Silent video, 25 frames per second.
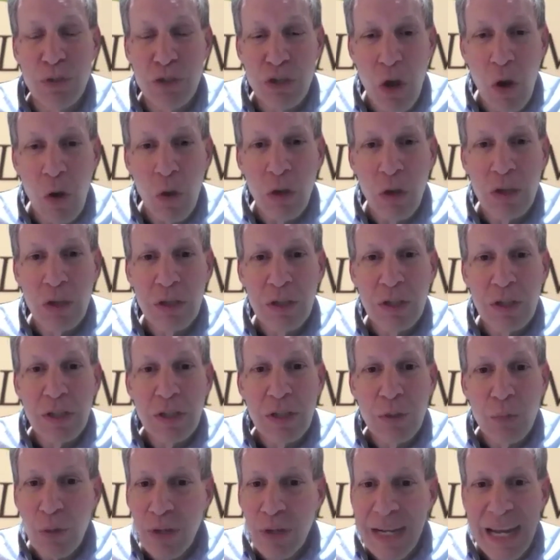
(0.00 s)
Joel,
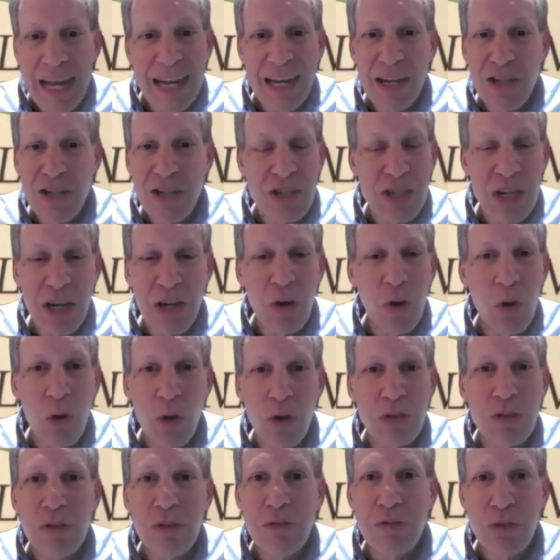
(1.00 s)
we're not a
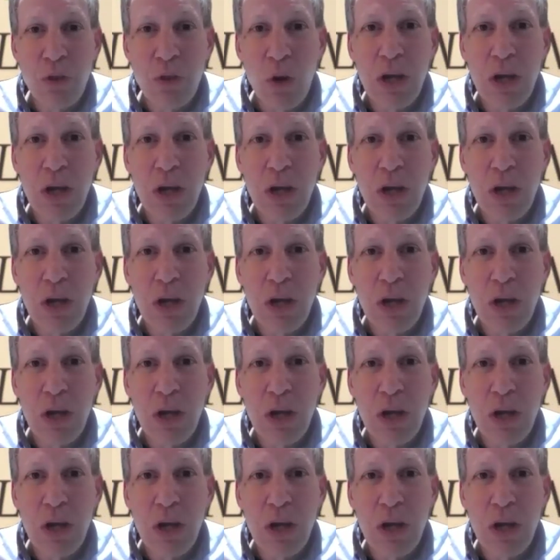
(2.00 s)
shareholder of